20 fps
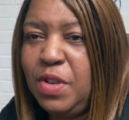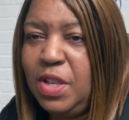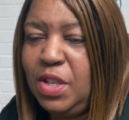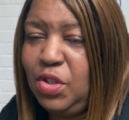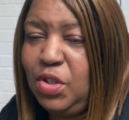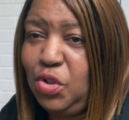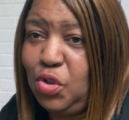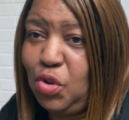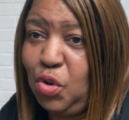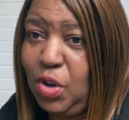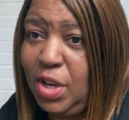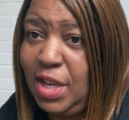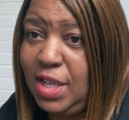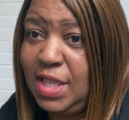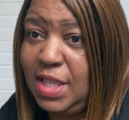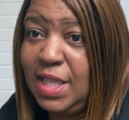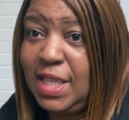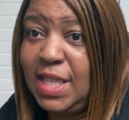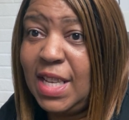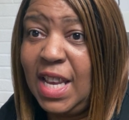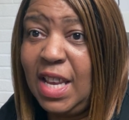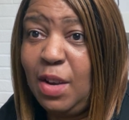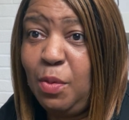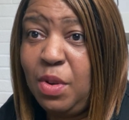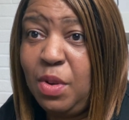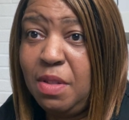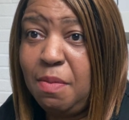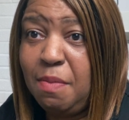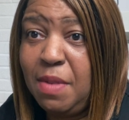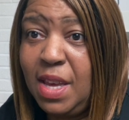enjoyed the day
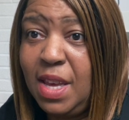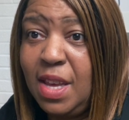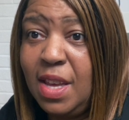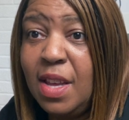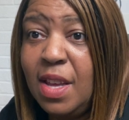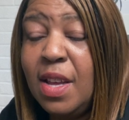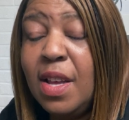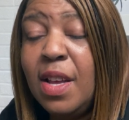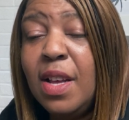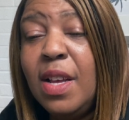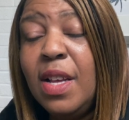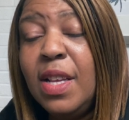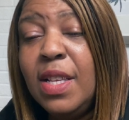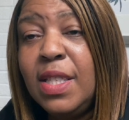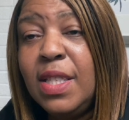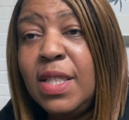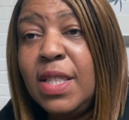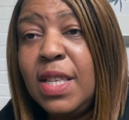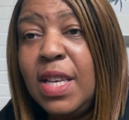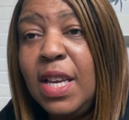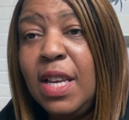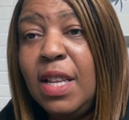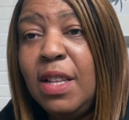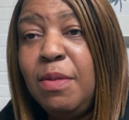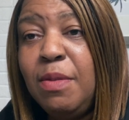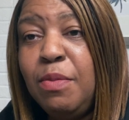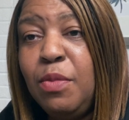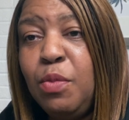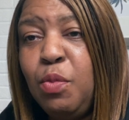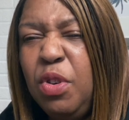with me,
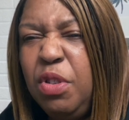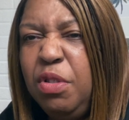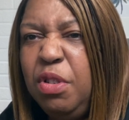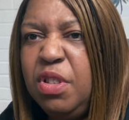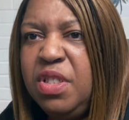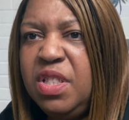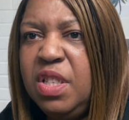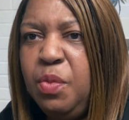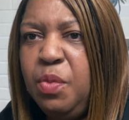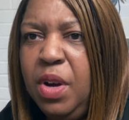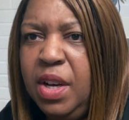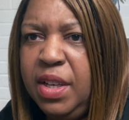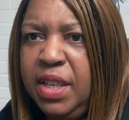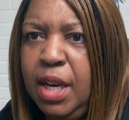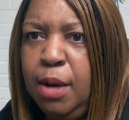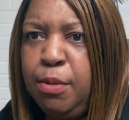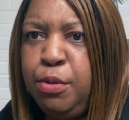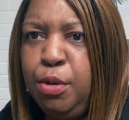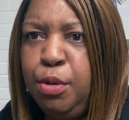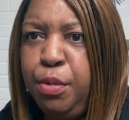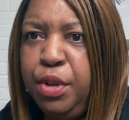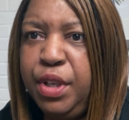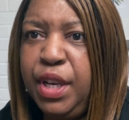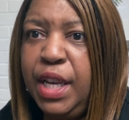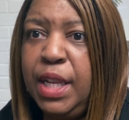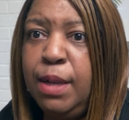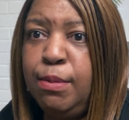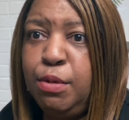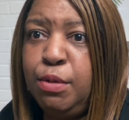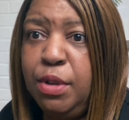seeing, well not seeing what I get up to, I'm not
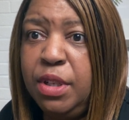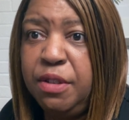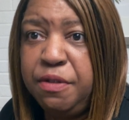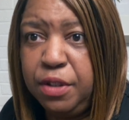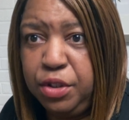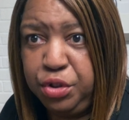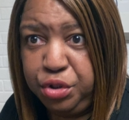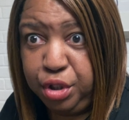getting up to anything, do